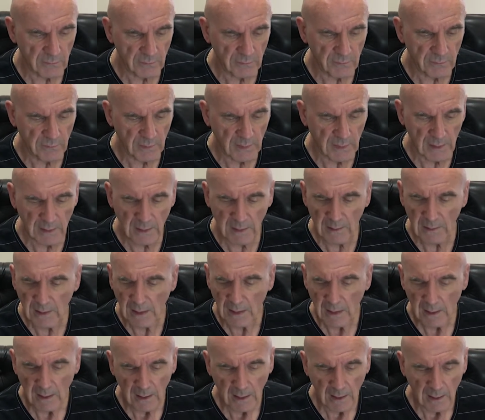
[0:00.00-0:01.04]
of uh,
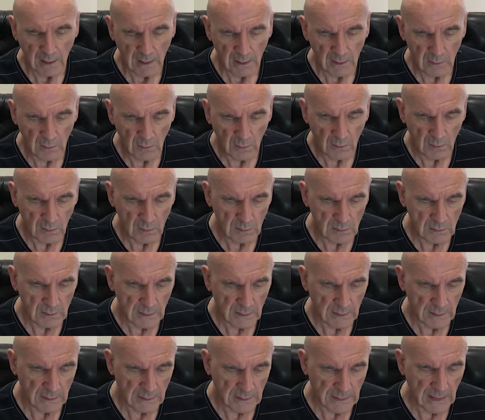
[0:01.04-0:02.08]
an
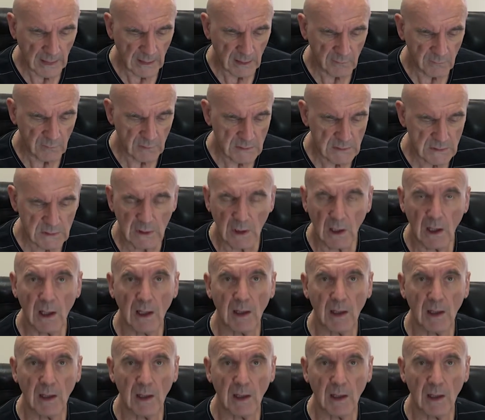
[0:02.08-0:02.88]
old uh, canvas